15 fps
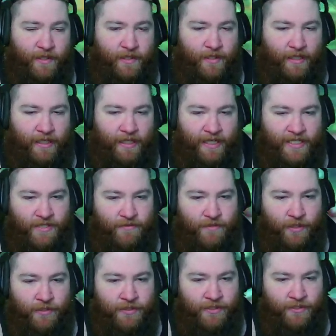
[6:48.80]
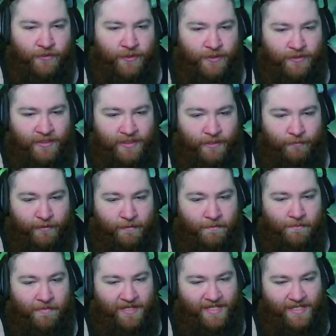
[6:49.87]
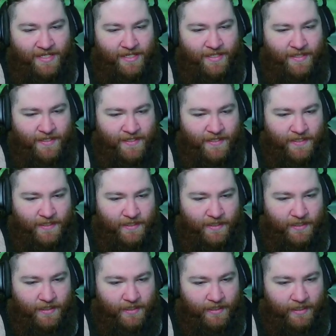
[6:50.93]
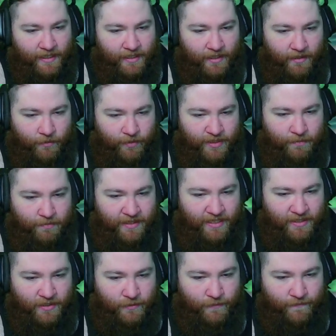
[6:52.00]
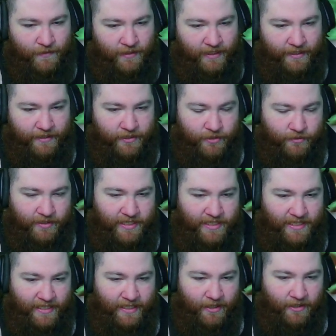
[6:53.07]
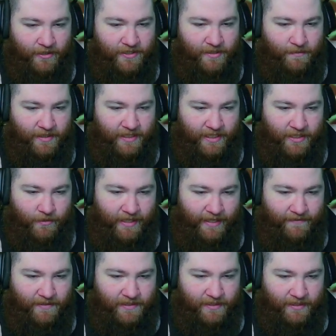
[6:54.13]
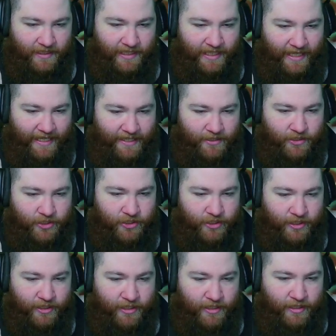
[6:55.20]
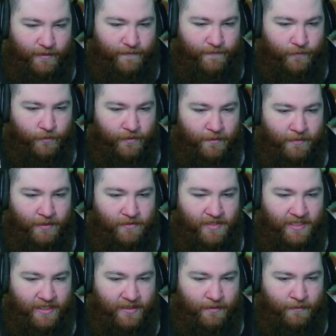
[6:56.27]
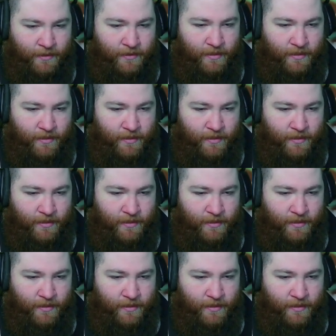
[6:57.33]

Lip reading: and you know you're going to deal with bees, which bees do fall out of trees, and they are something that you have to catch for the museum.